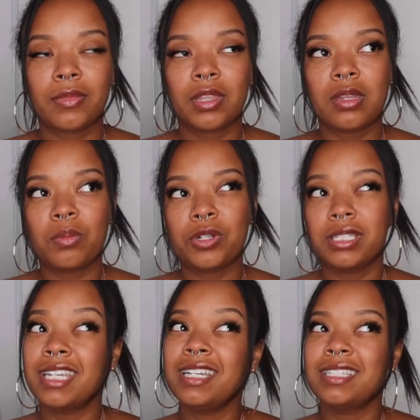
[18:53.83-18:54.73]
Number
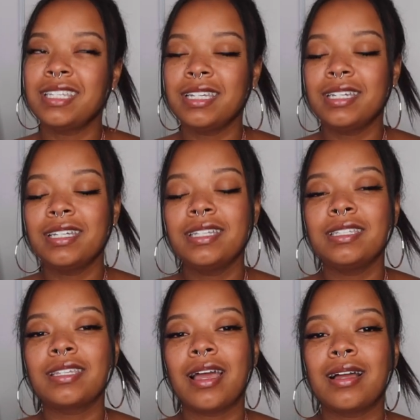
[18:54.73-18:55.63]
6, I think it
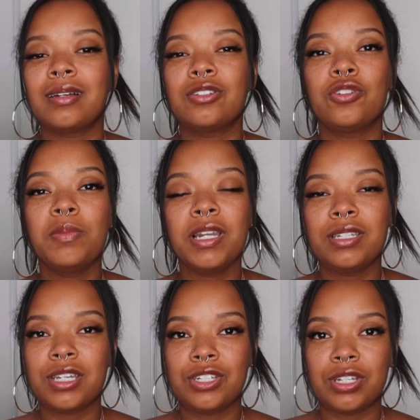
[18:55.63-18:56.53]
is, do a
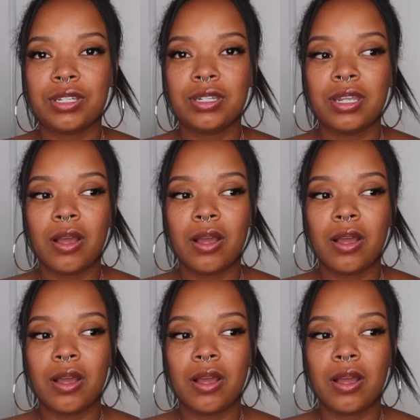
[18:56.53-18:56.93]
meditation